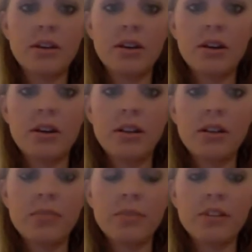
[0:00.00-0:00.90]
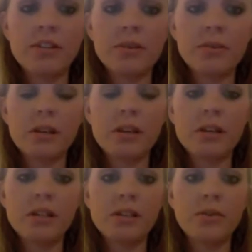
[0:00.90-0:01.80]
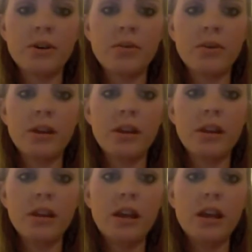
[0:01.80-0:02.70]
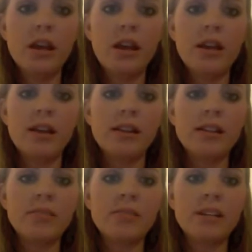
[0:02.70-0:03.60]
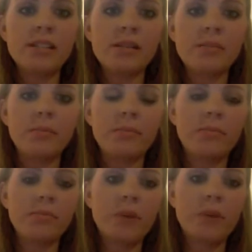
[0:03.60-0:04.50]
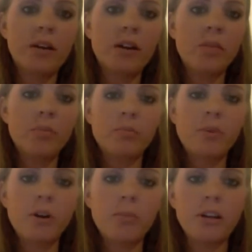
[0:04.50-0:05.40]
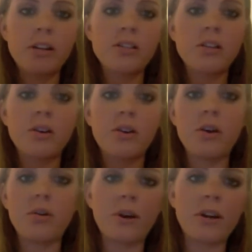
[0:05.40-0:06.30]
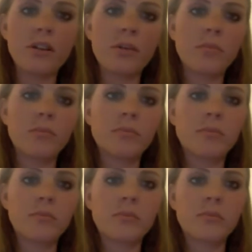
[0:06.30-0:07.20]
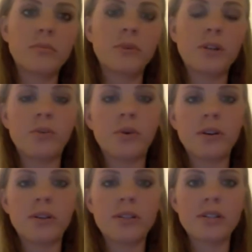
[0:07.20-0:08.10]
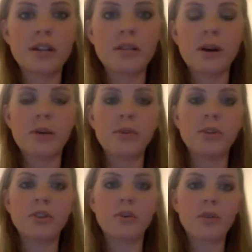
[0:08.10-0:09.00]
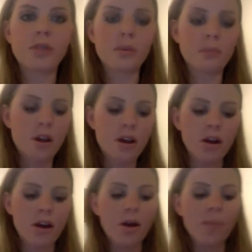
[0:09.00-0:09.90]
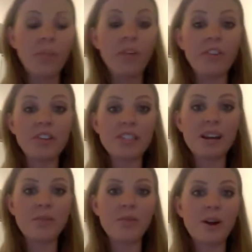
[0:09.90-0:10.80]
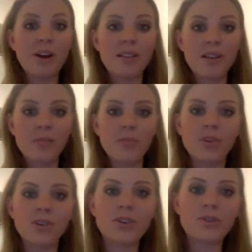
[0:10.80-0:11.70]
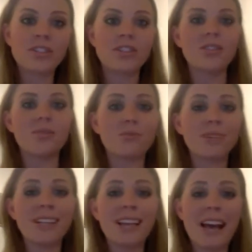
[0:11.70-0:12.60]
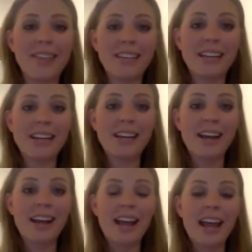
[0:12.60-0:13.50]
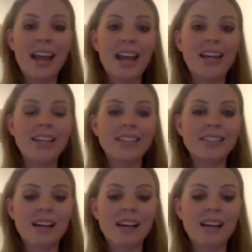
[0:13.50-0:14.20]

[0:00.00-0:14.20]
on them because they're really easy to work with. And this makes them like not permanent, so you can wear them when you want and take them out when you don't want them. The first time you wear them, you'll notice they're really heavy and